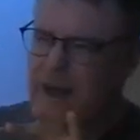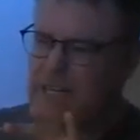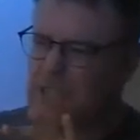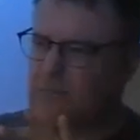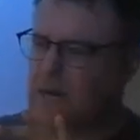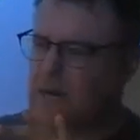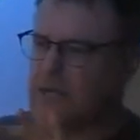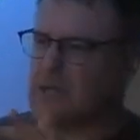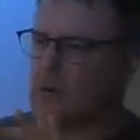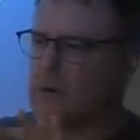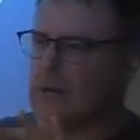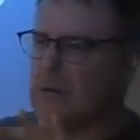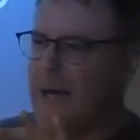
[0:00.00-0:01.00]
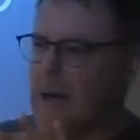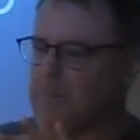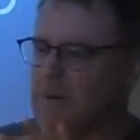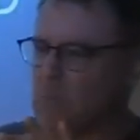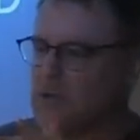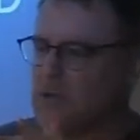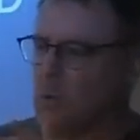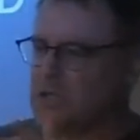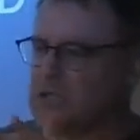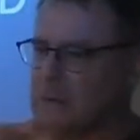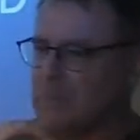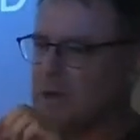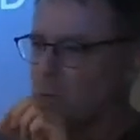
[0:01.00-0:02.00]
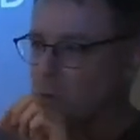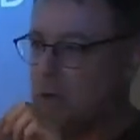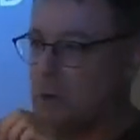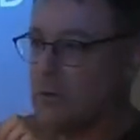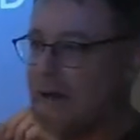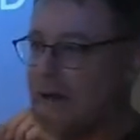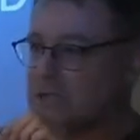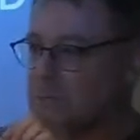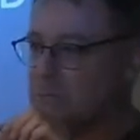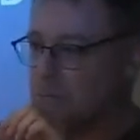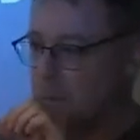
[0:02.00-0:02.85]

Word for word: of reaction videos that are really bad, but when you watch some of the real reaction,